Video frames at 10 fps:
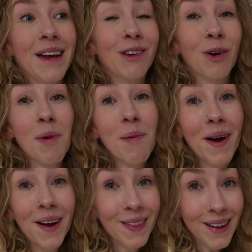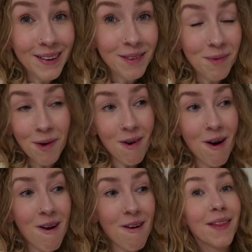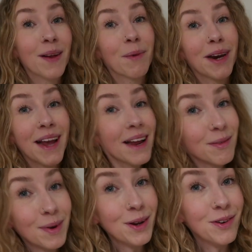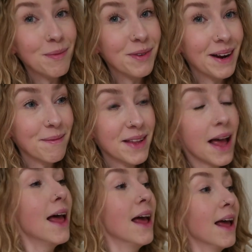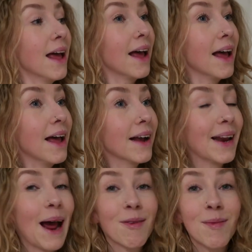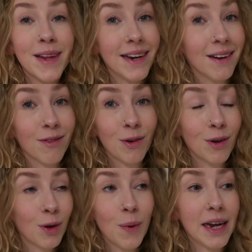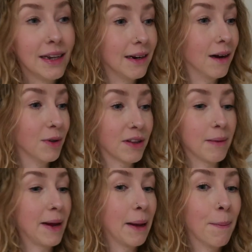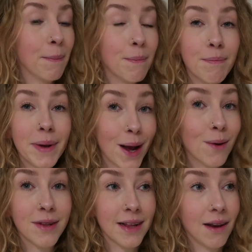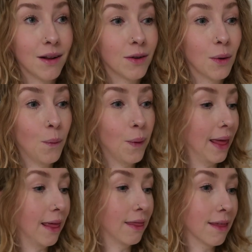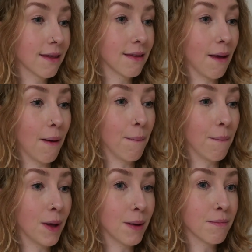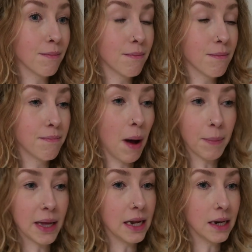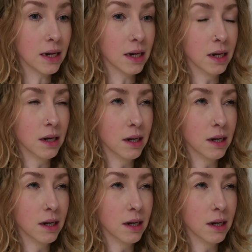enjoy my birthday tomorrow, and then I'm going to get into my new gym jams. I'm going to have some dinner. I've got a quick dinner. I'm just going to make a big old salad with some pumpkin,